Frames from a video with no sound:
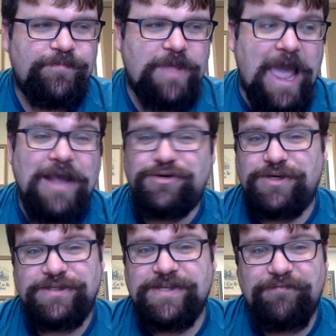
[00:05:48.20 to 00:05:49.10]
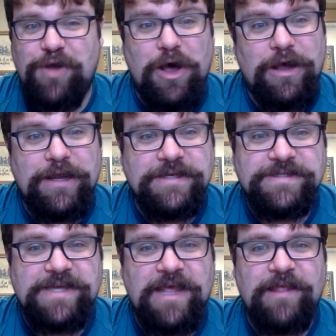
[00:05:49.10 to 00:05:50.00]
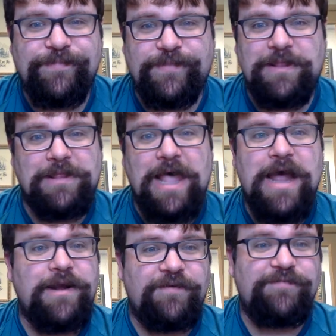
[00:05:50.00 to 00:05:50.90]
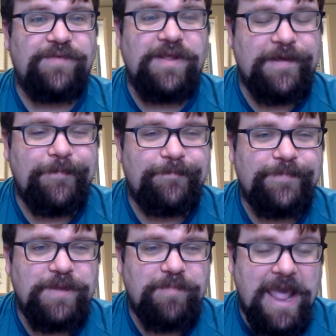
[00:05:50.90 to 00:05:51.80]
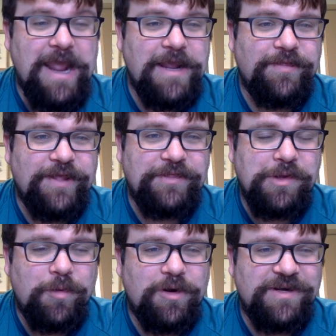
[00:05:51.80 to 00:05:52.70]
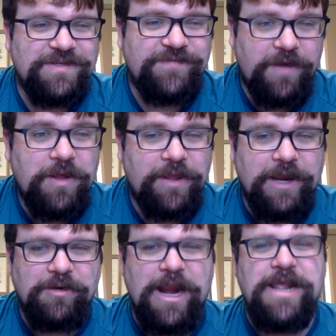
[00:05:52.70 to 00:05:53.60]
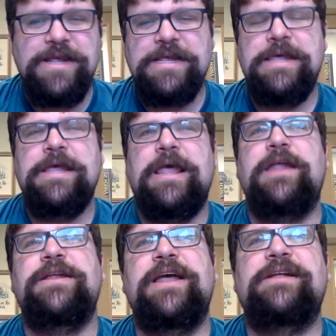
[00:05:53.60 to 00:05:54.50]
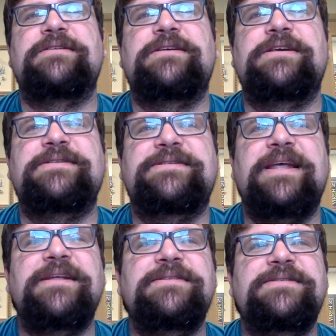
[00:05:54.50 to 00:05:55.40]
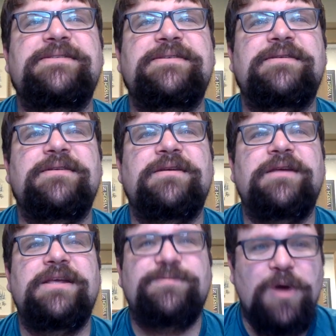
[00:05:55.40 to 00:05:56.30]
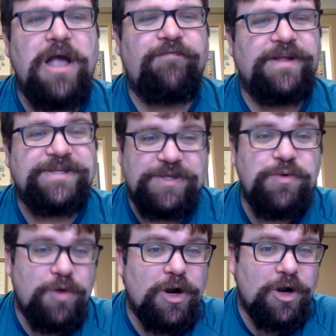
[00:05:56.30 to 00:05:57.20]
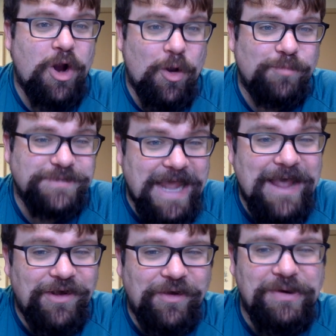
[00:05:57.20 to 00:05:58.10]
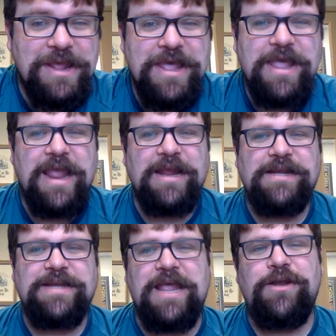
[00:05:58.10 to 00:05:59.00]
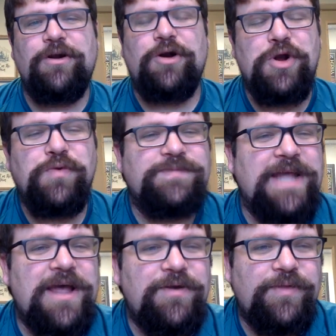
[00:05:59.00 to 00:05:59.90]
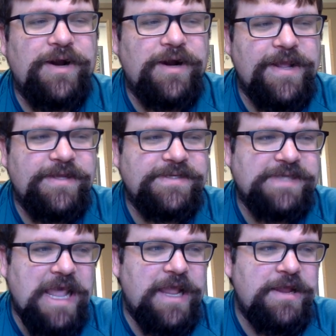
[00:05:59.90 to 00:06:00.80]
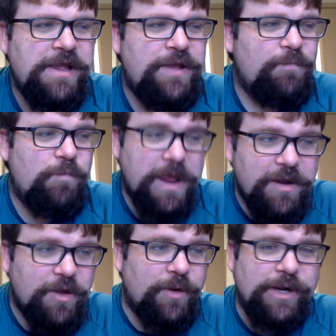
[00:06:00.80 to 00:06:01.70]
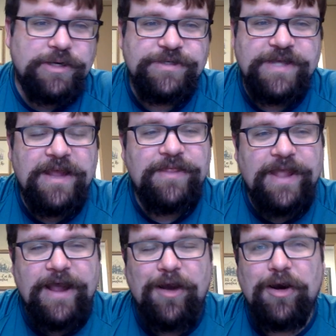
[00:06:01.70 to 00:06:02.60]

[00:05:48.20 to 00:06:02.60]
actions have caused a lot of the the pain that the lord is feeling right and yet he sends his prophet to her hometown. And in her hometown, there is a widow and her son that